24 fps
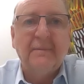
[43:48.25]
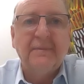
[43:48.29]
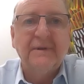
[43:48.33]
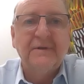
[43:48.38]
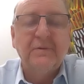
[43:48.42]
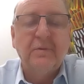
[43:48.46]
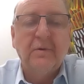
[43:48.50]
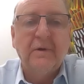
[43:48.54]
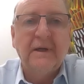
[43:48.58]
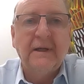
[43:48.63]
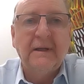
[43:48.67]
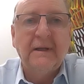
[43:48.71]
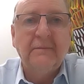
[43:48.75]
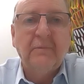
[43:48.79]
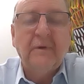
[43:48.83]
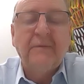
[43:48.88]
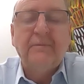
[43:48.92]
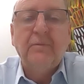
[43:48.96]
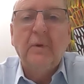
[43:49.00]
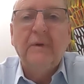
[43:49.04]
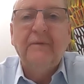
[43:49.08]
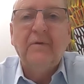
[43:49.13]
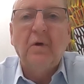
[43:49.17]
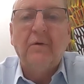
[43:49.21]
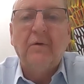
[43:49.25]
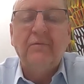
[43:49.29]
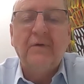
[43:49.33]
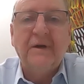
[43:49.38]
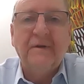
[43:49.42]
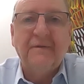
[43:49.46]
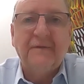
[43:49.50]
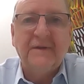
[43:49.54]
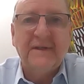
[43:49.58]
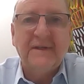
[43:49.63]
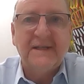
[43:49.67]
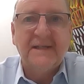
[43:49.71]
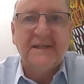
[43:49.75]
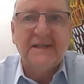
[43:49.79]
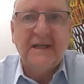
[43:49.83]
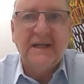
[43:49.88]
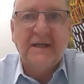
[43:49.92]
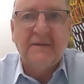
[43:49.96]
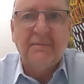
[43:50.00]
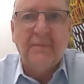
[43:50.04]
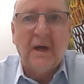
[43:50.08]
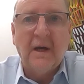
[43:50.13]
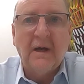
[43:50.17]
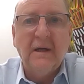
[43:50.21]
between, we've got rid of the
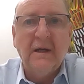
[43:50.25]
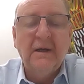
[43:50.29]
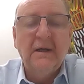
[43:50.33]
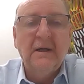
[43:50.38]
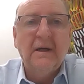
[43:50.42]
stigma